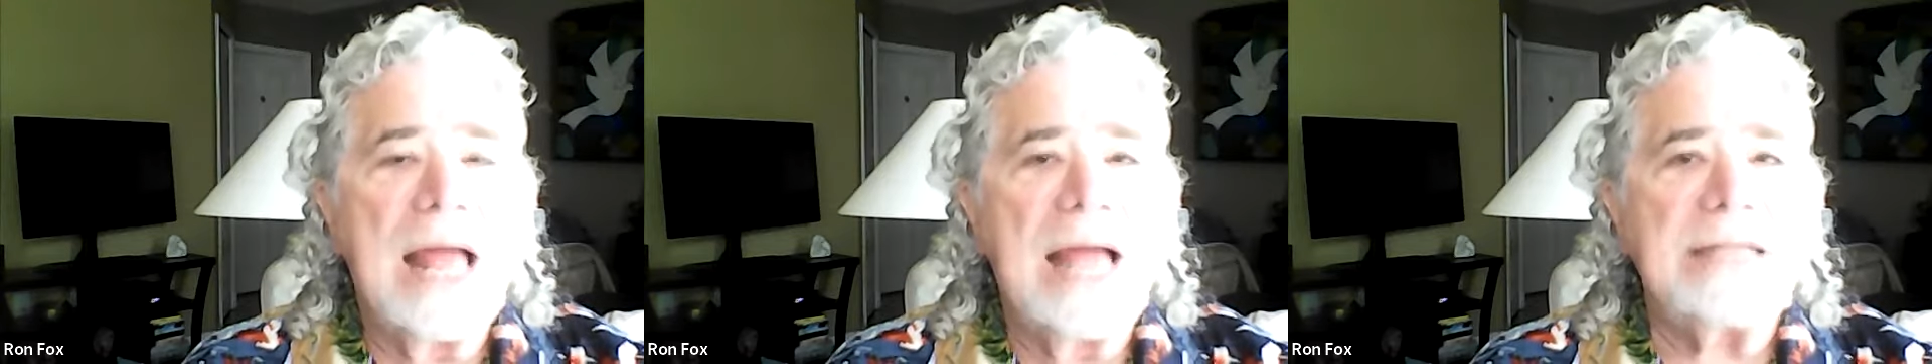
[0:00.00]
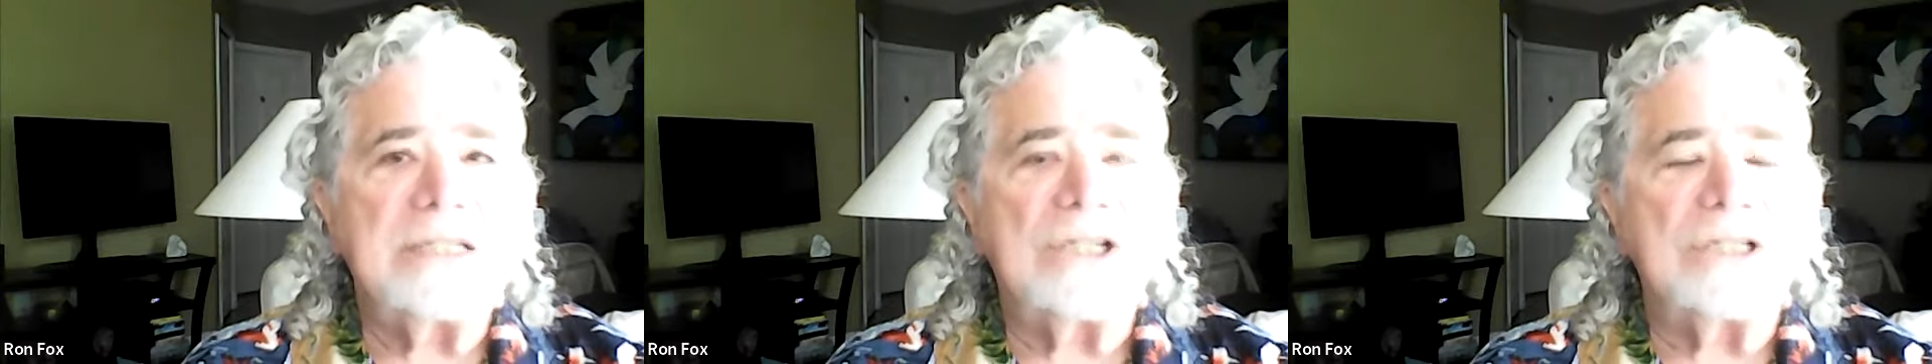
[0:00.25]

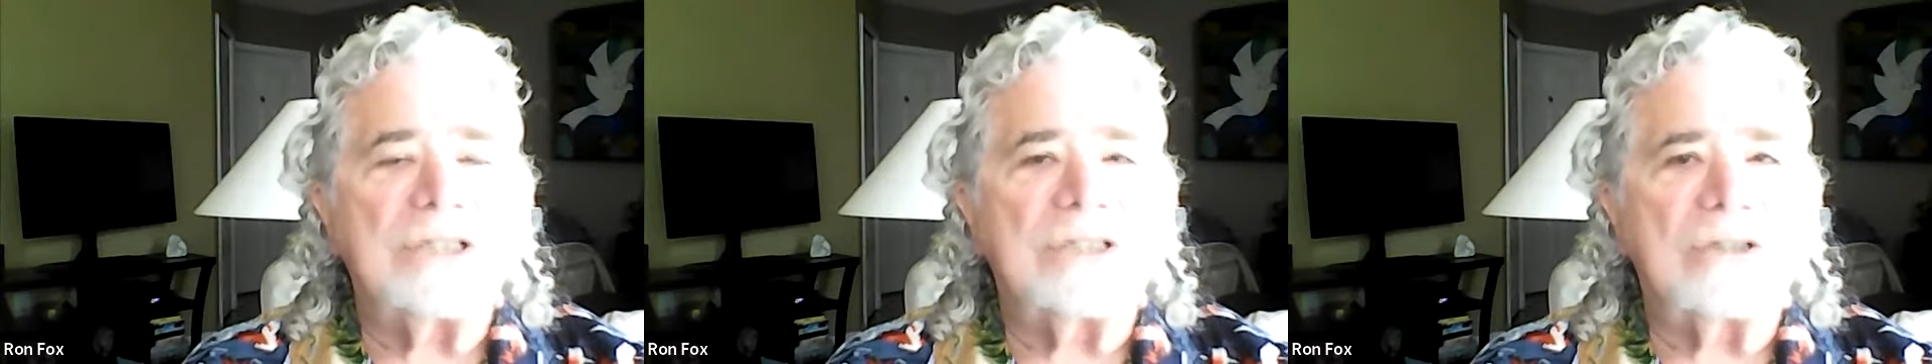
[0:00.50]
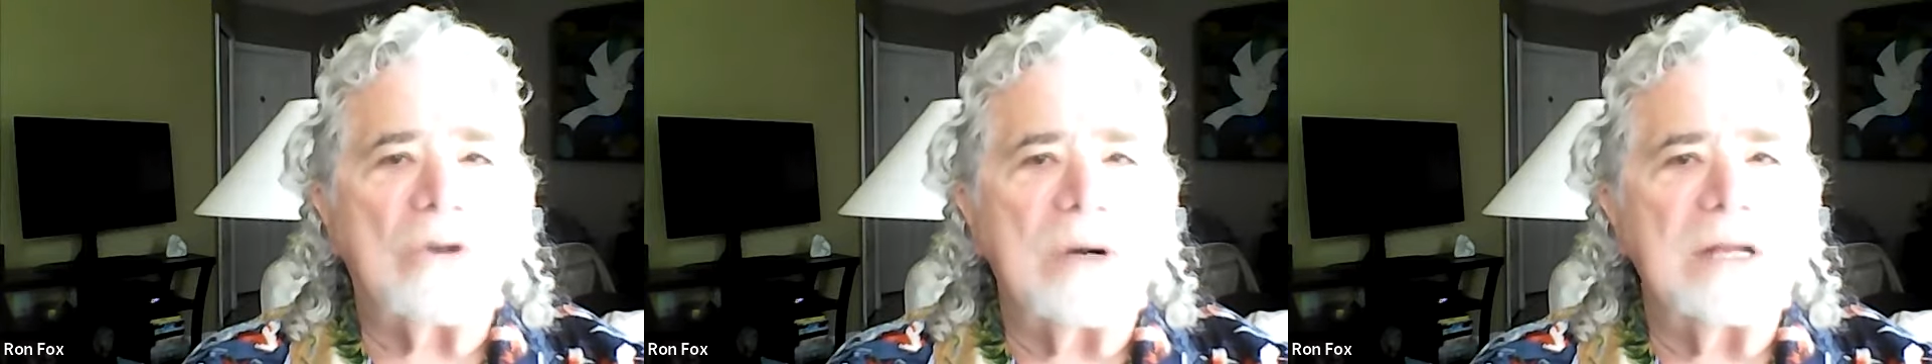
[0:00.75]
And she
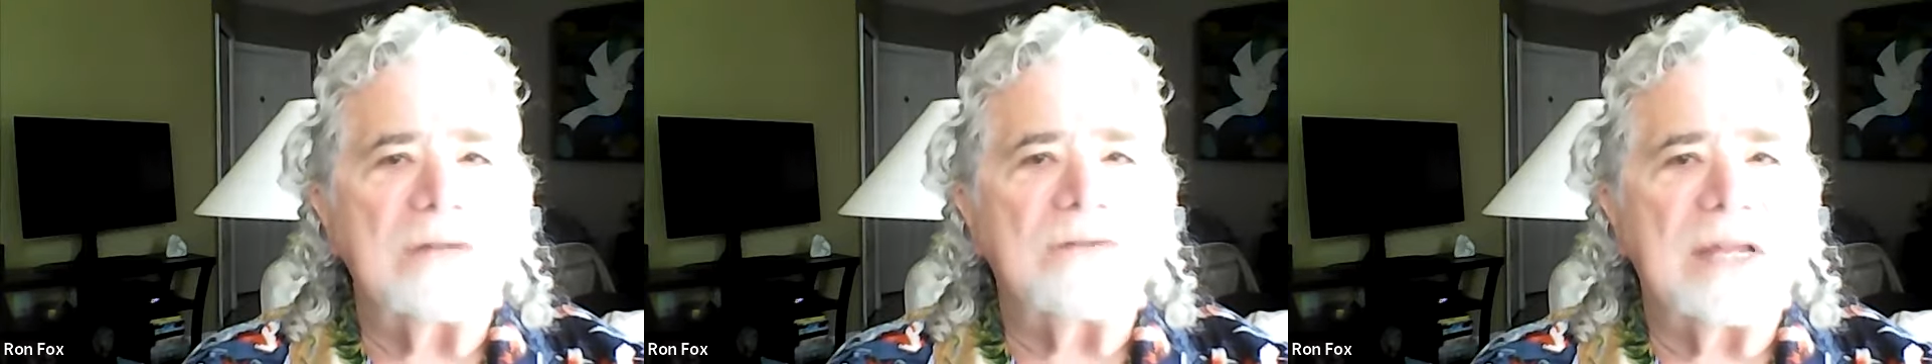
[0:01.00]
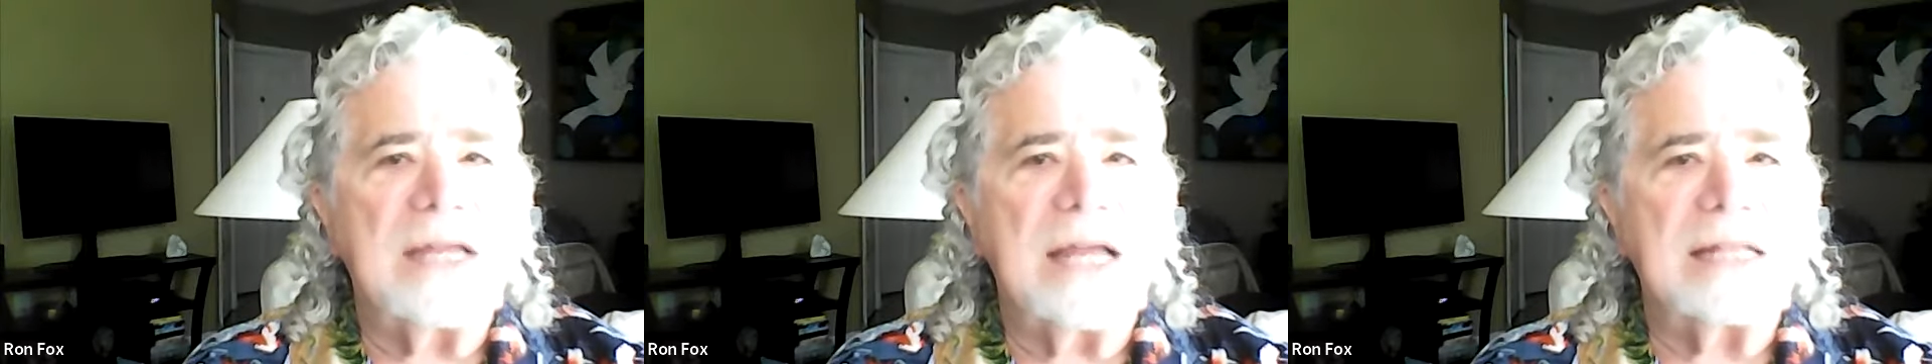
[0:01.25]
started
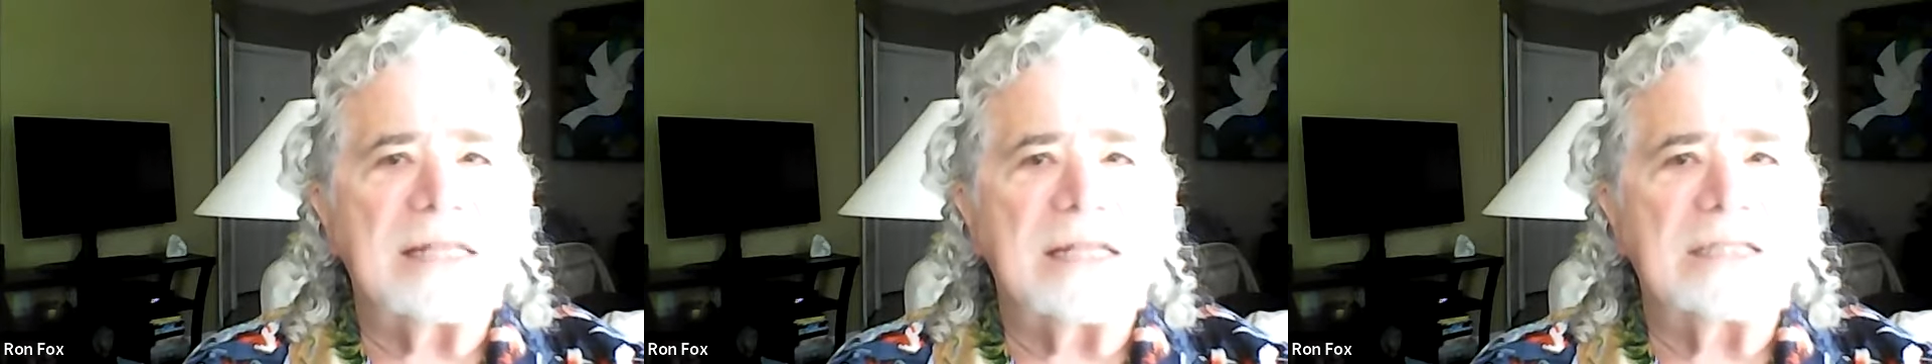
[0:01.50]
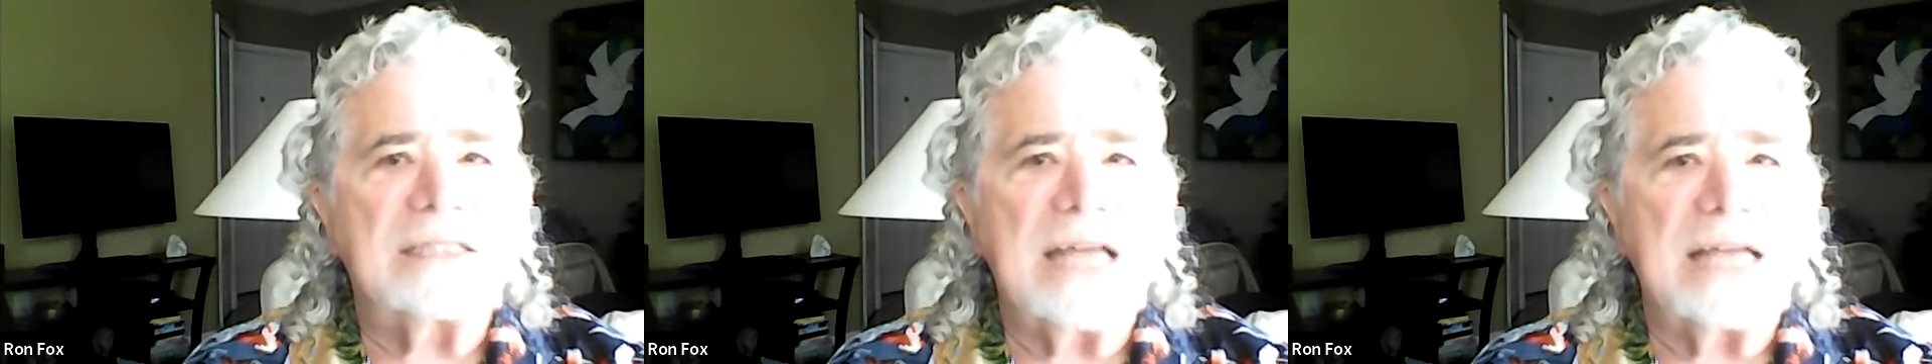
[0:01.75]
to get the
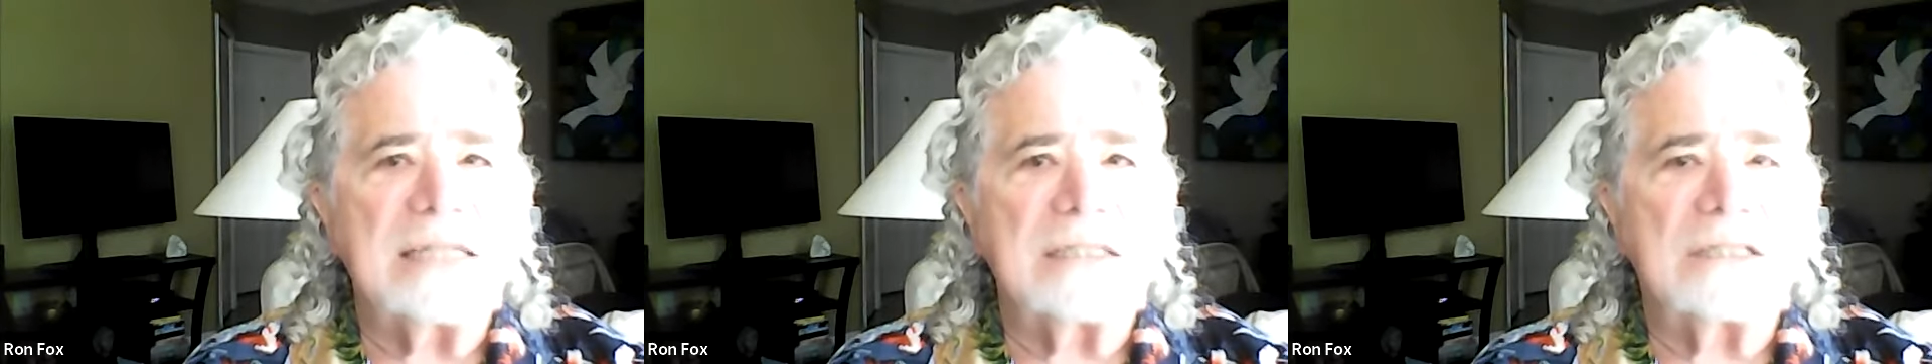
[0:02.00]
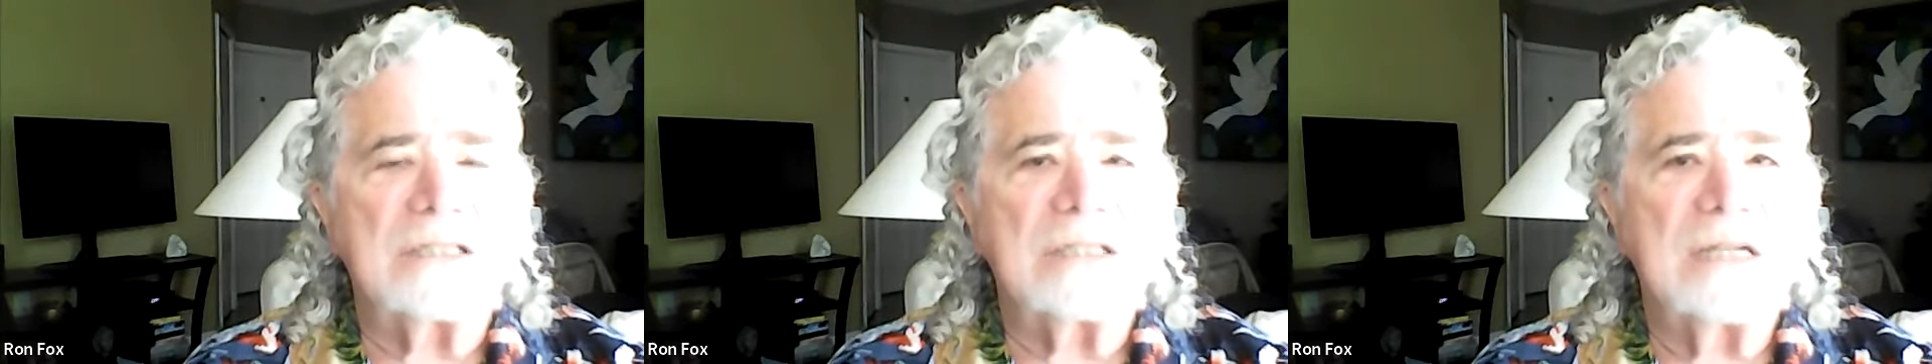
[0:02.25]

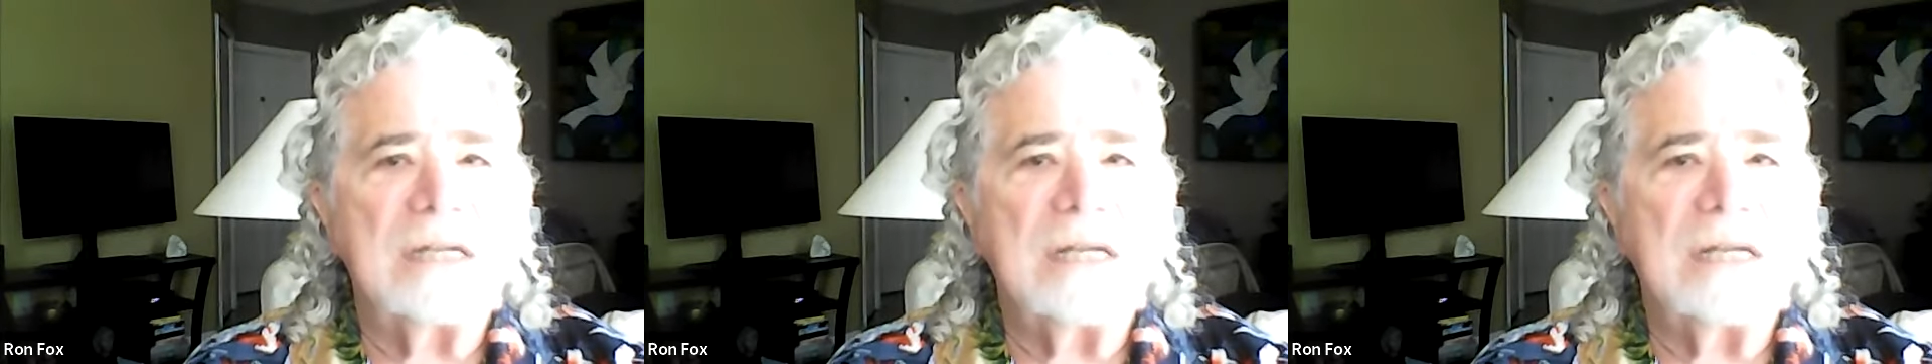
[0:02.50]
sense